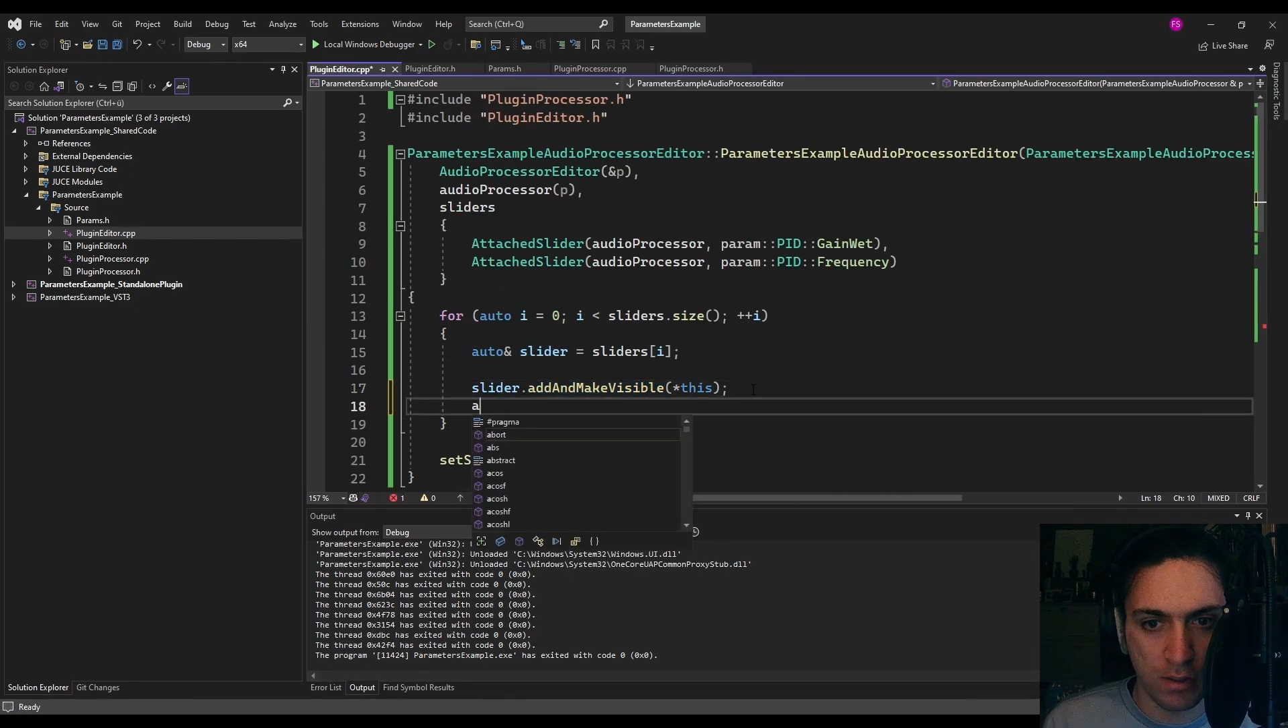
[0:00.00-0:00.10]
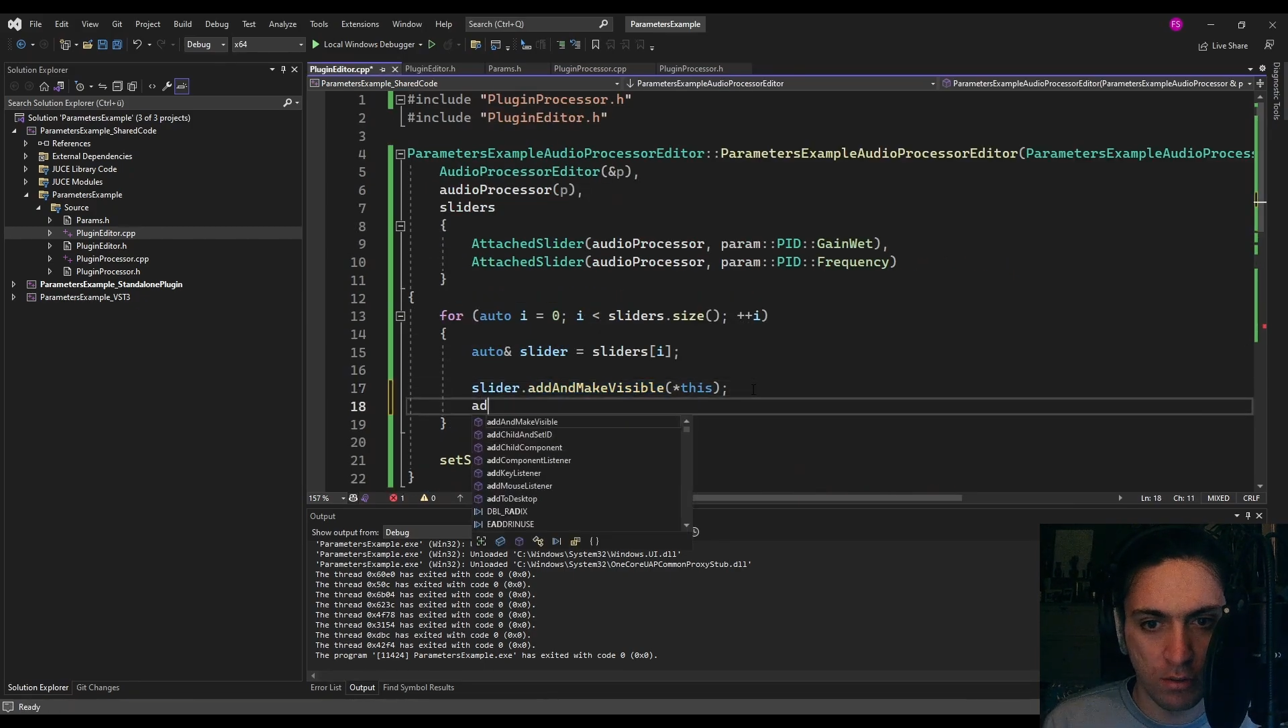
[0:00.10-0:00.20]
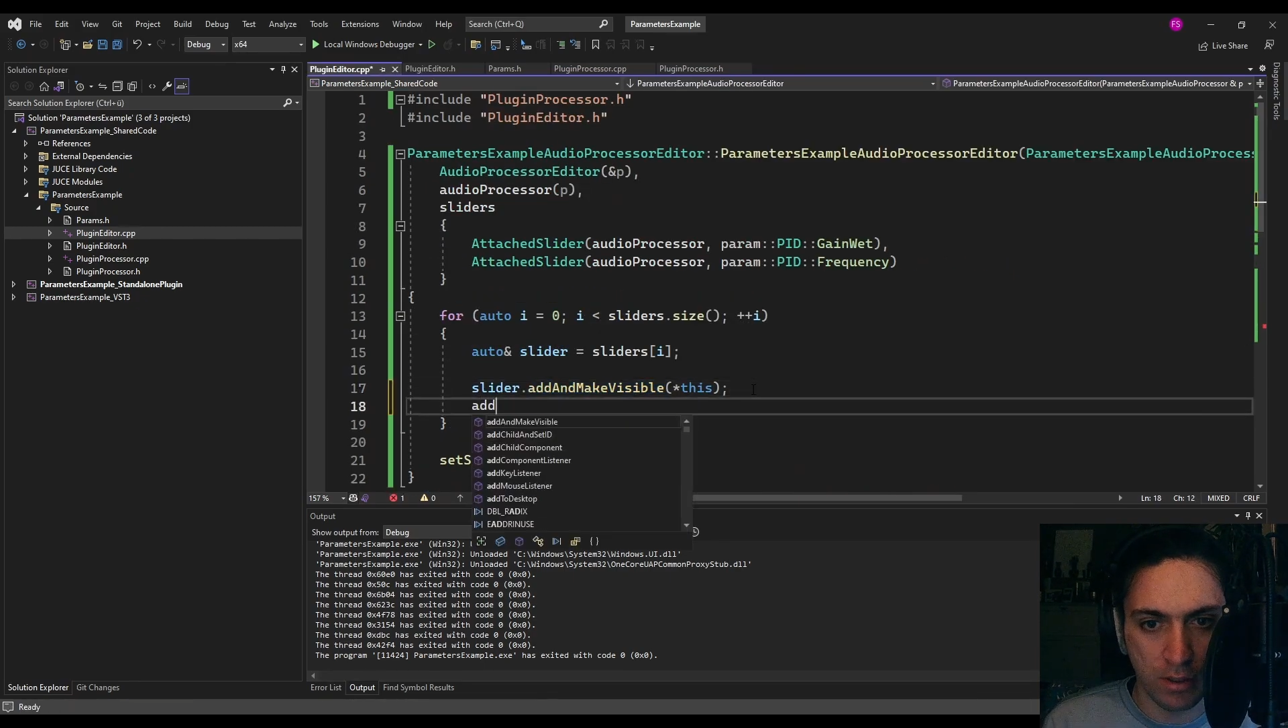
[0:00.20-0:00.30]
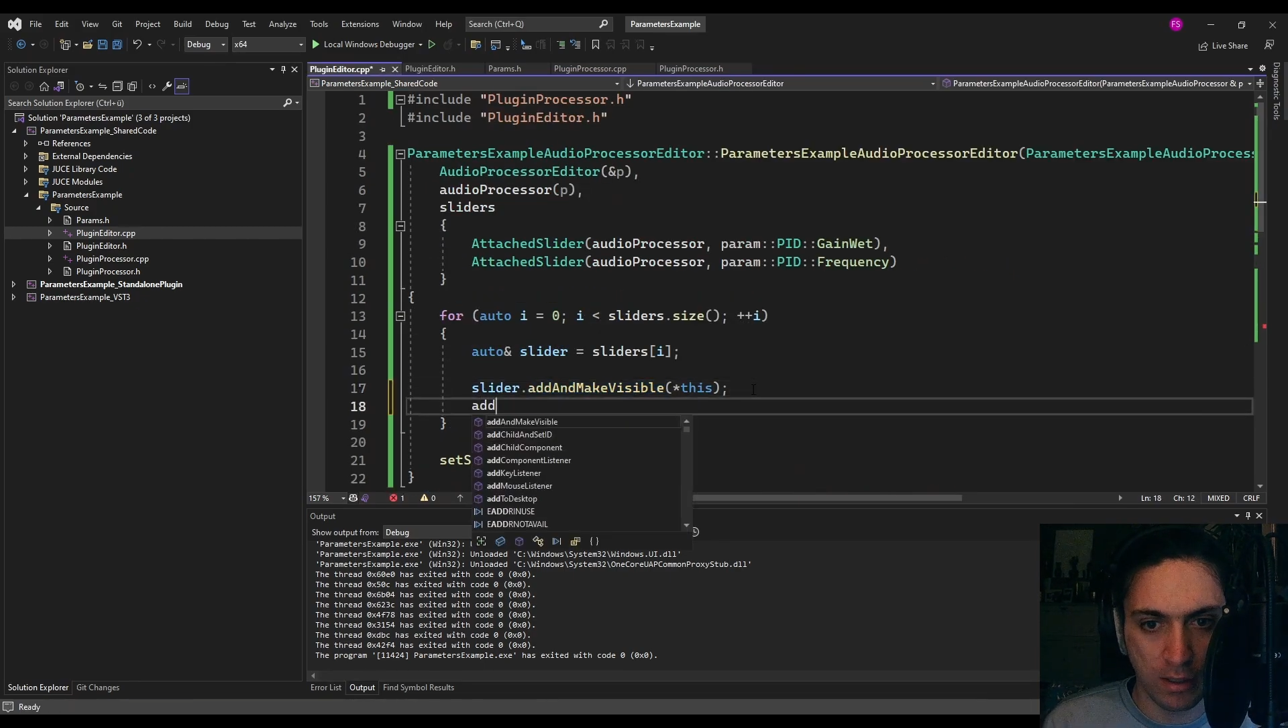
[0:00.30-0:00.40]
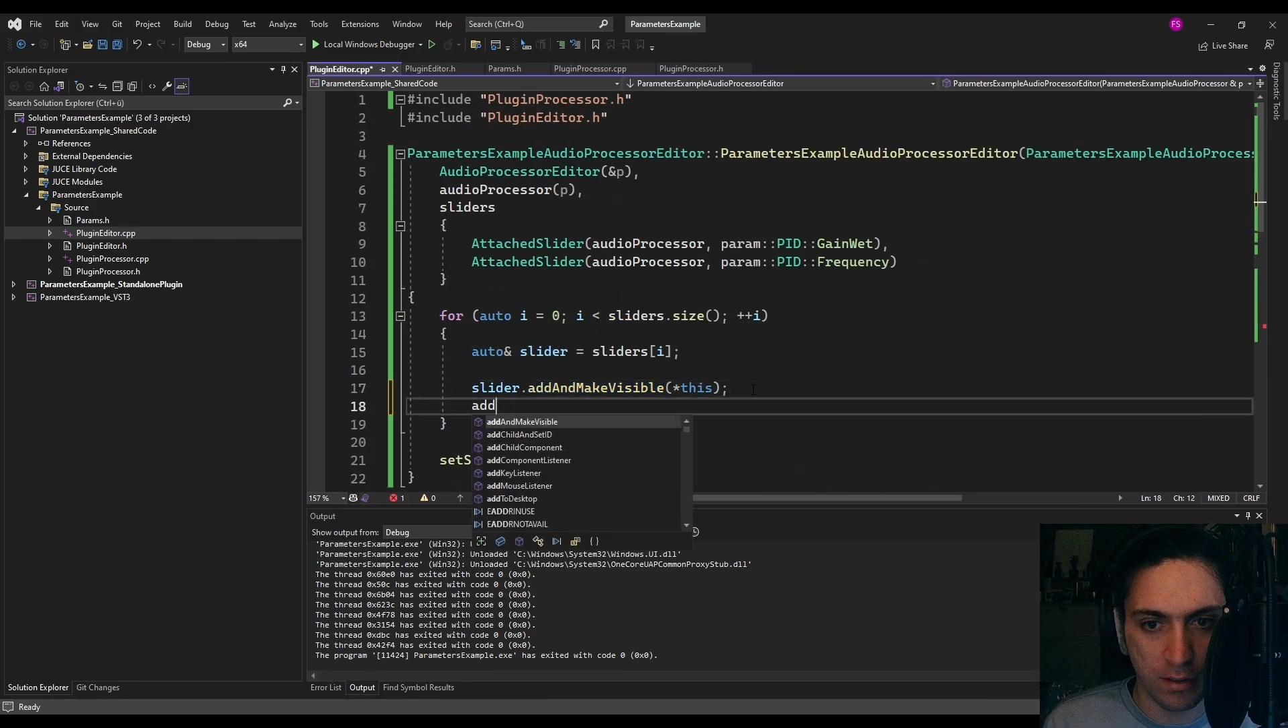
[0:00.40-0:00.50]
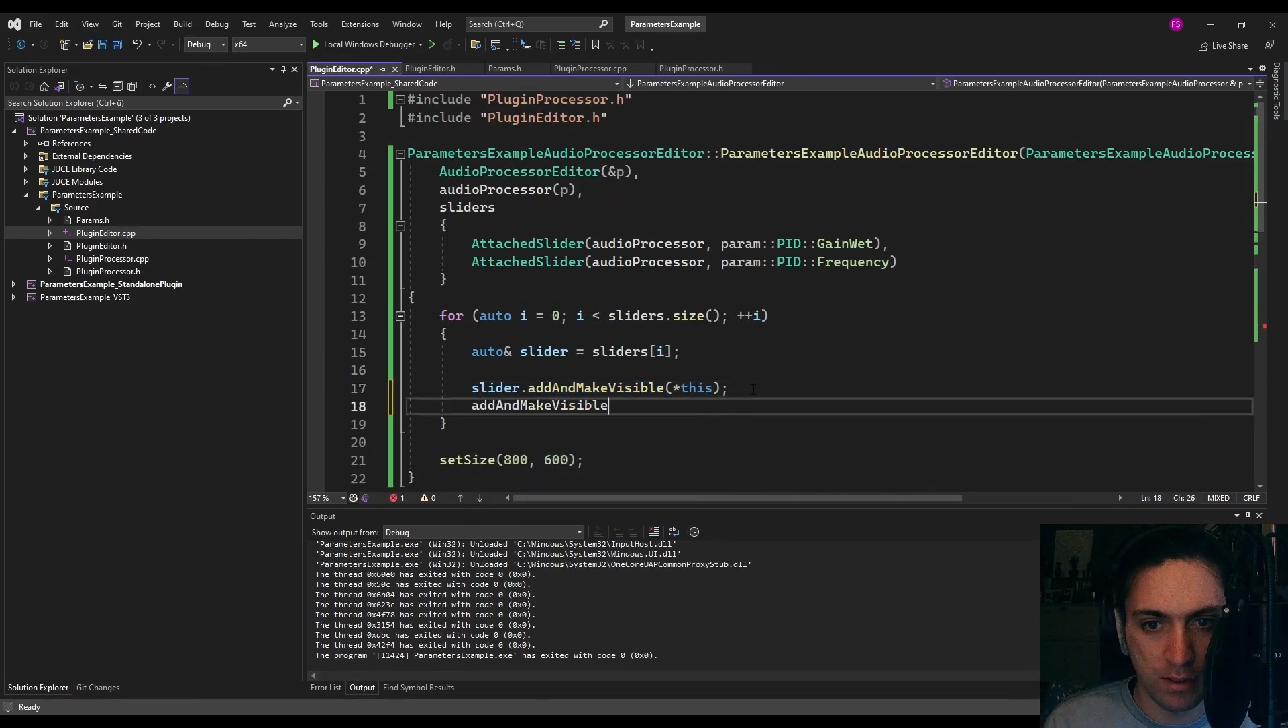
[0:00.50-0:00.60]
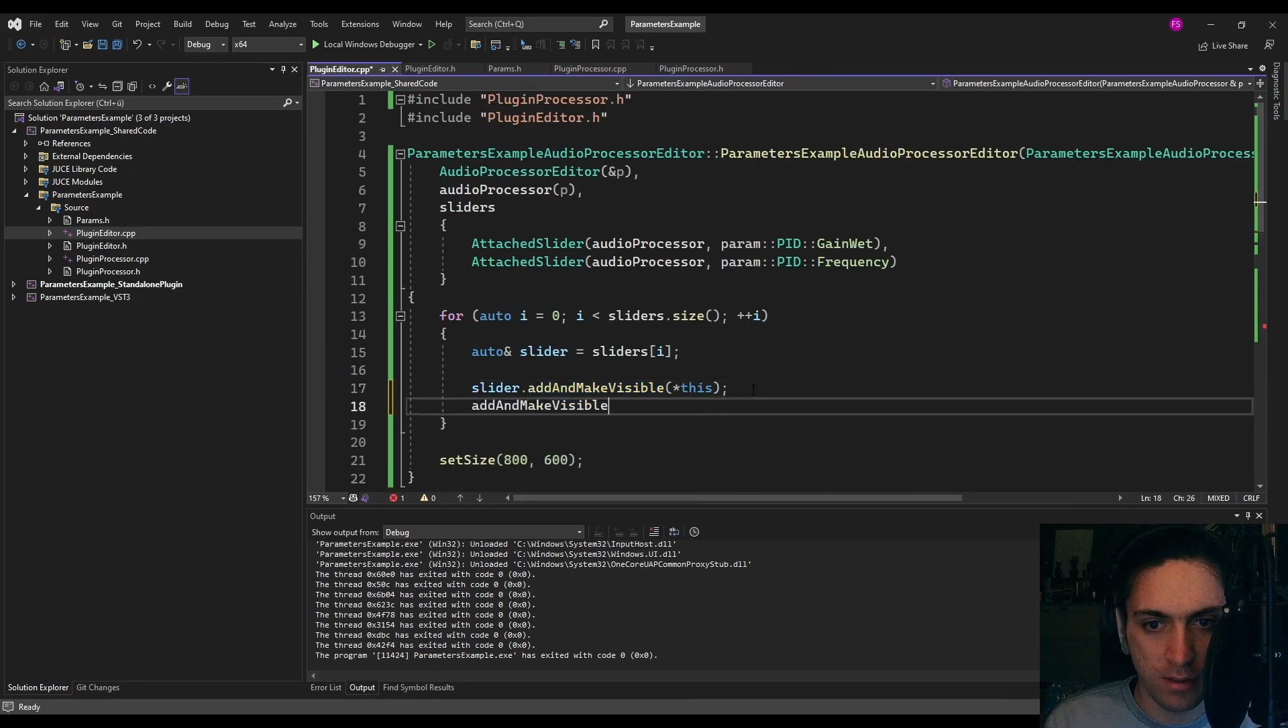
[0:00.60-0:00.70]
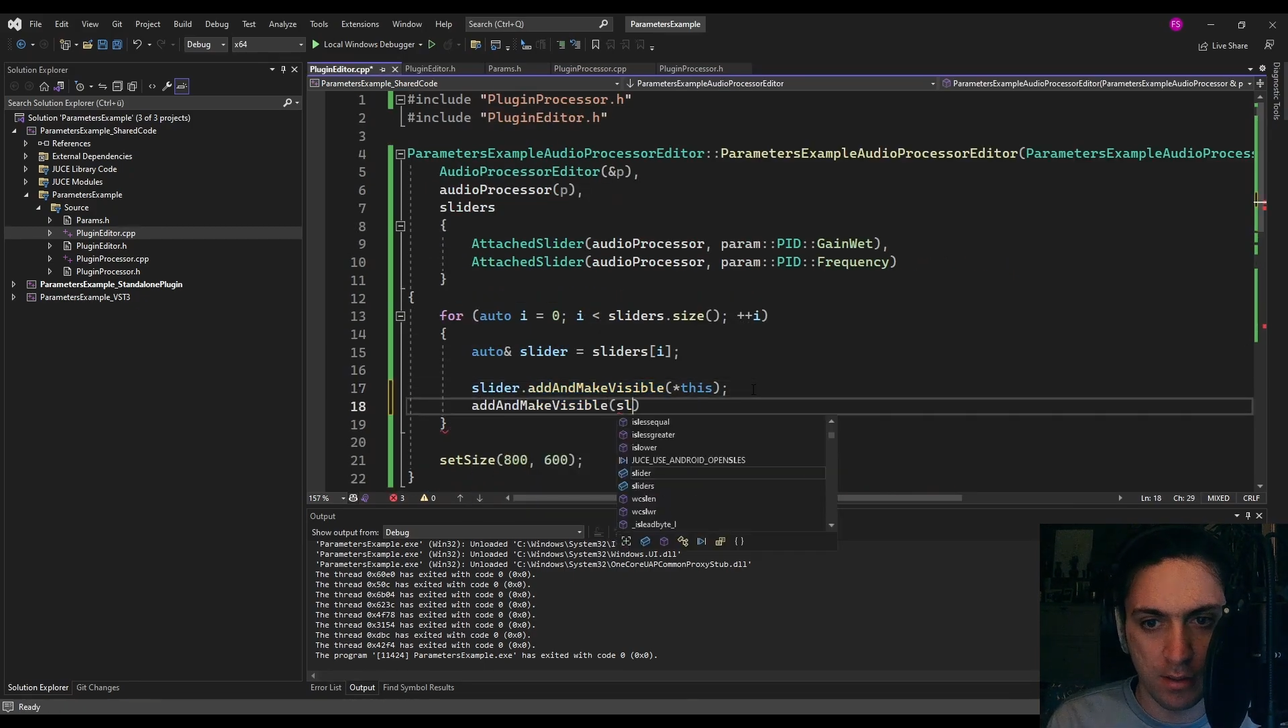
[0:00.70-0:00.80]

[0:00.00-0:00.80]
look like this: